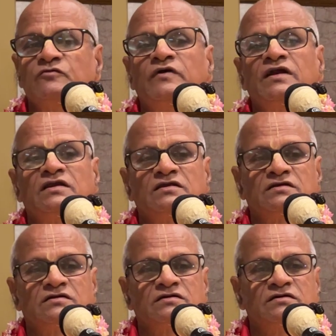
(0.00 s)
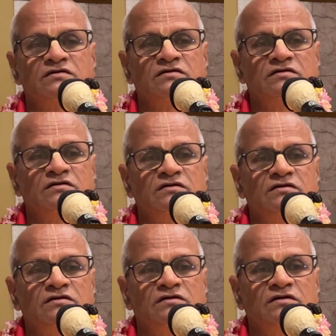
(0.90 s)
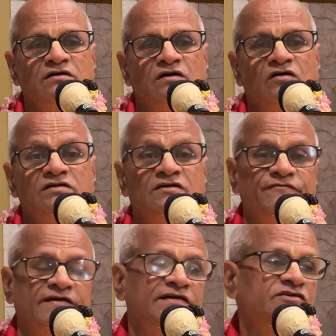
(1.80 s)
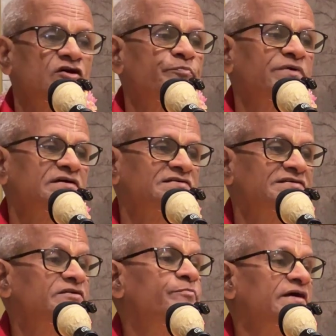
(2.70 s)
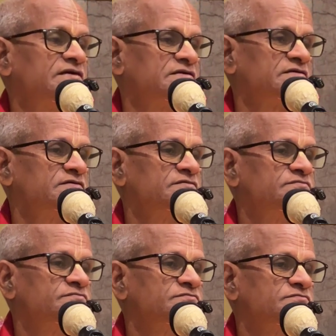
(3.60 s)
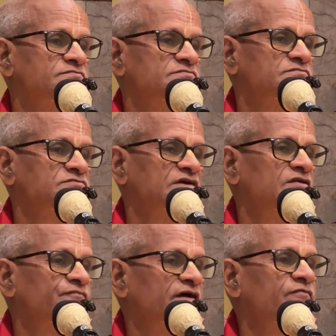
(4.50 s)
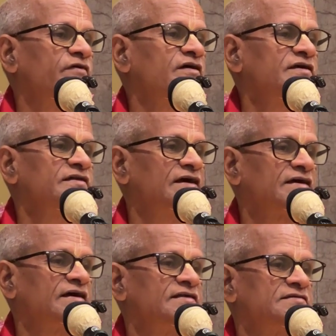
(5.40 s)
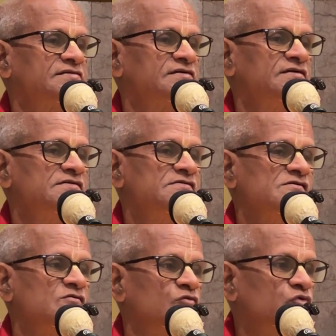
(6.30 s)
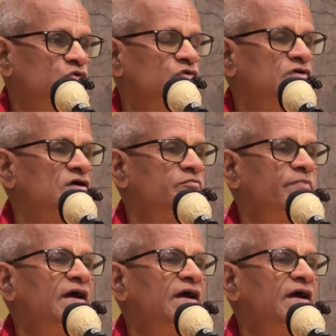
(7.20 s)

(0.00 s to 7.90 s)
the world on different topics, debate in favor, in against, good or